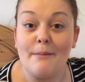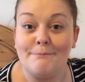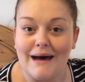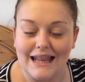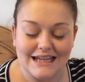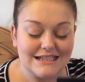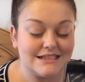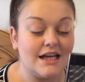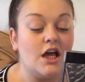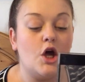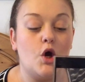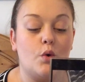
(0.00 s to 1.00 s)
palette,
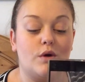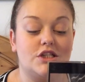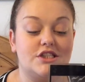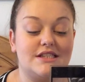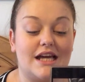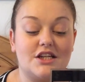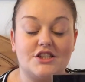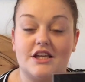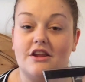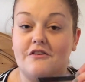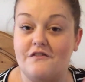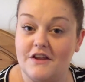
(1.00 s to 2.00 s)
which is actually
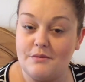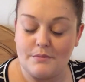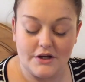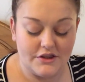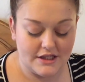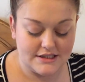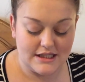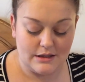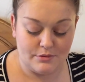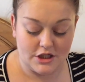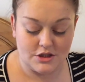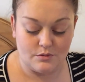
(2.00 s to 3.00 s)
their 5th birthday
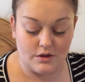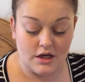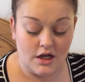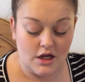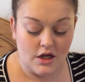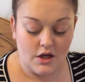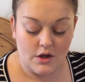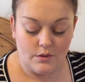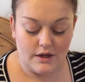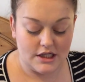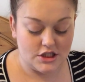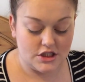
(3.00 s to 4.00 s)
celebration one,
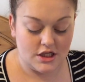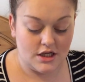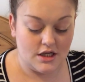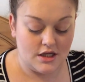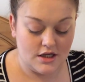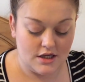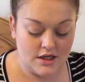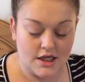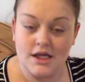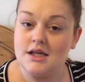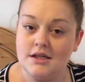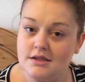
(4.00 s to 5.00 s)
which
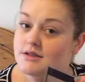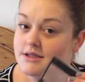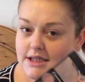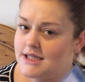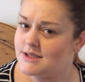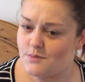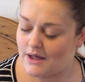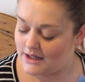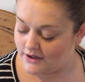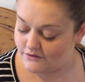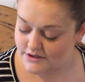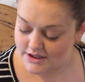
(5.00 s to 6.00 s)
is well
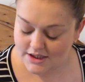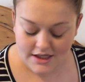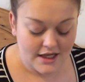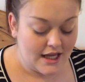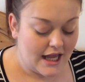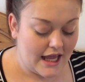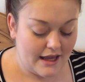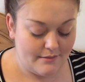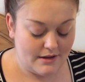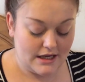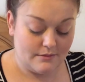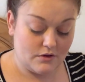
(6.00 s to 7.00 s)
loved.
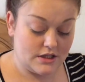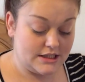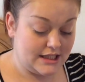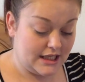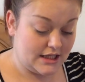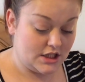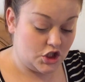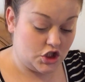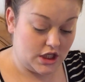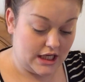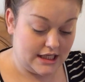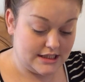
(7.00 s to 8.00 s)
And I'm gonna take the
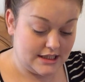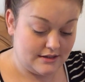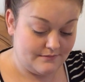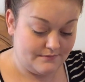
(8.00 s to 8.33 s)
shade